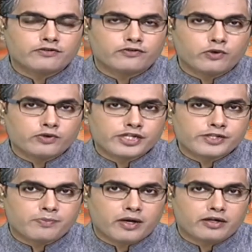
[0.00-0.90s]
of roads
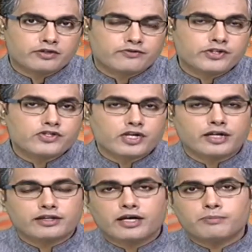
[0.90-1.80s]
as part of the
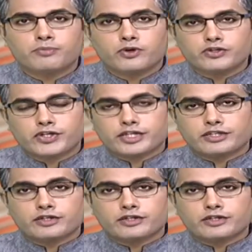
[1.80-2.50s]
Char Dham project,